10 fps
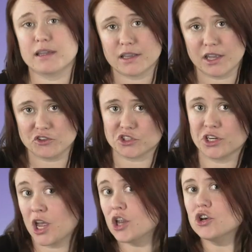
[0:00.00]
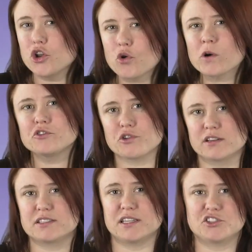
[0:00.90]
medication, newer
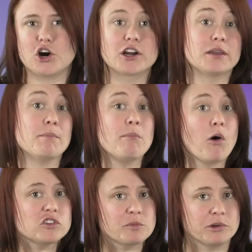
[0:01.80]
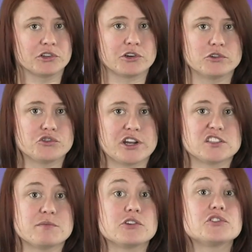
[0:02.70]
drugs that target multiple
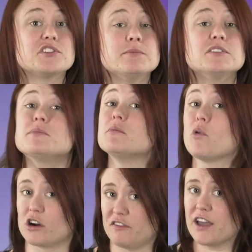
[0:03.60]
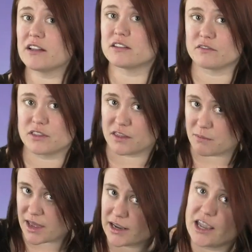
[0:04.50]
neurotransmitters seem to be more effective than the
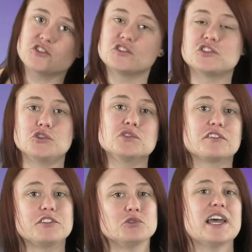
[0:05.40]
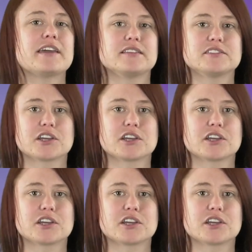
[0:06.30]
medications used a few decades